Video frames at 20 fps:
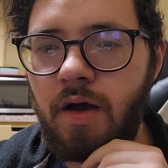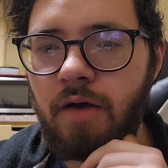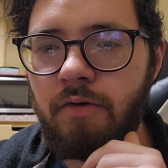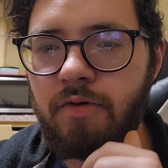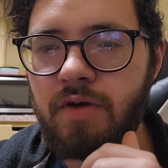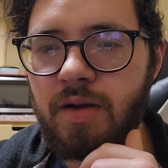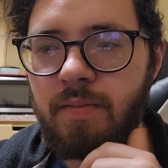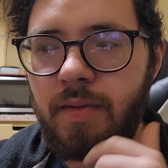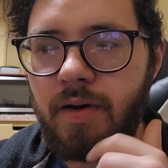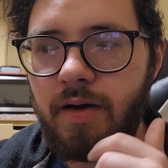I
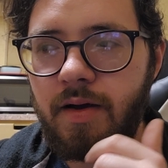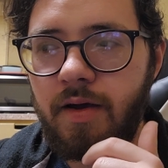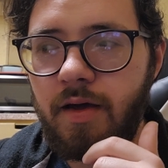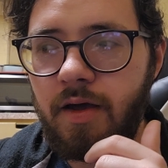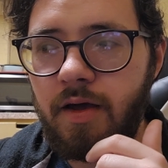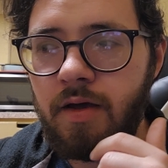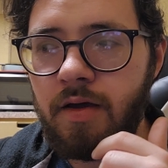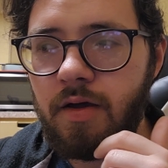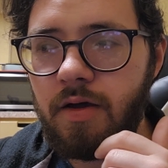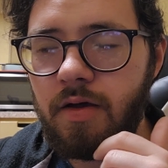want to
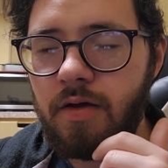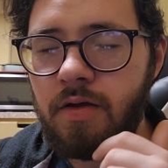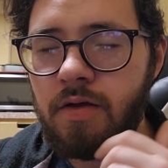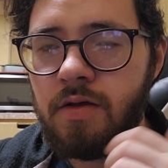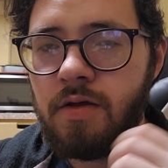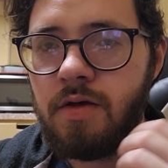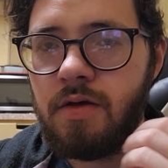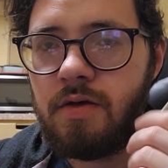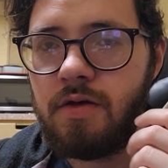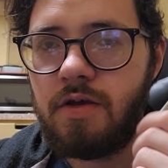buy
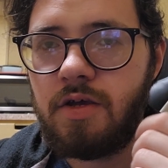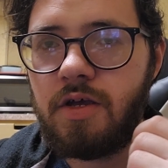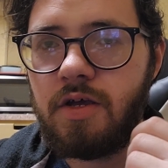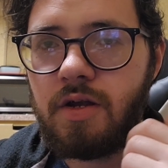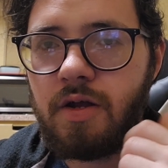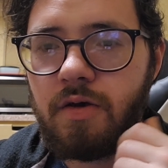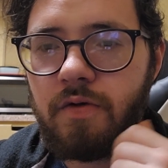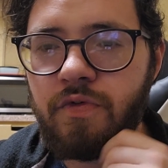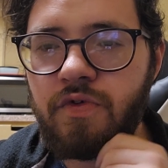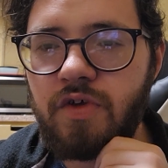
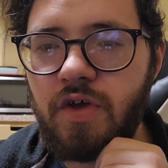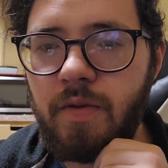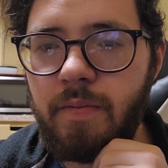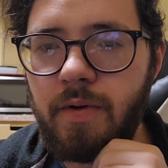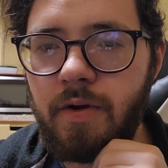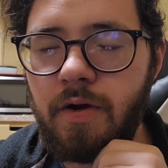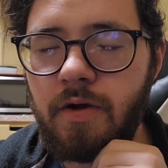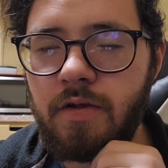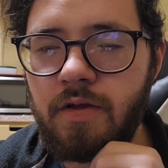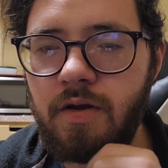
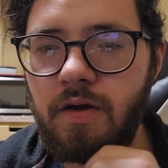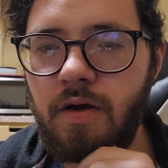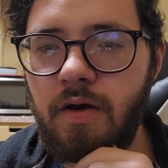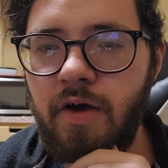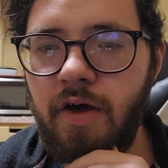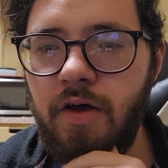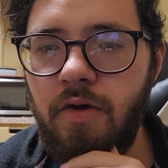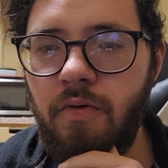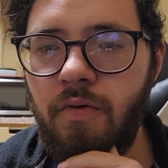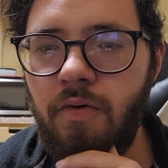supper
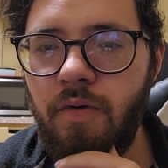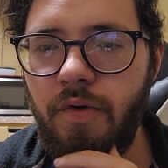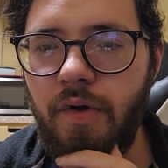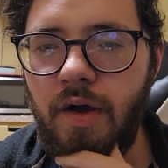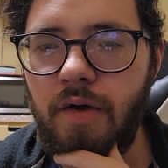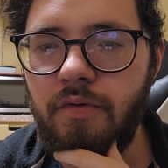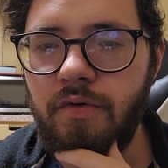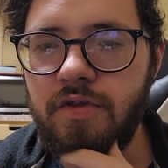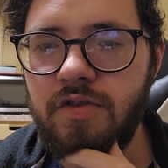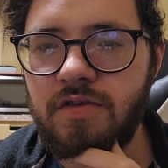tonight, or
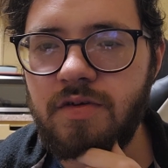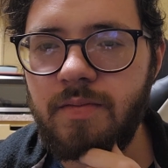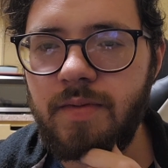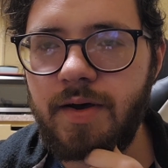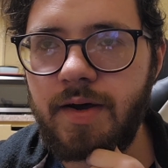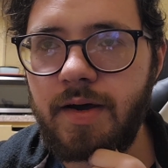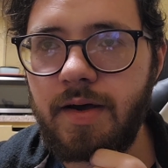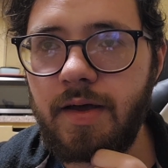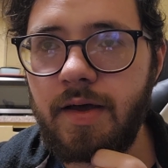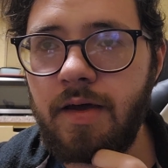I want to
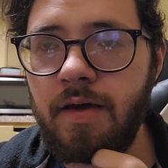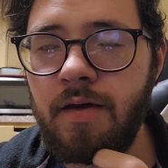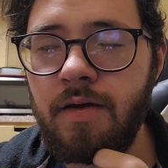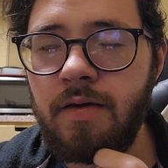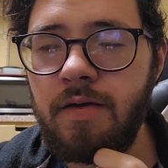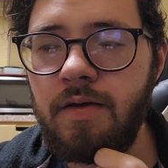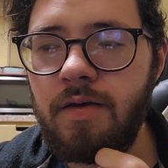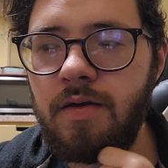buy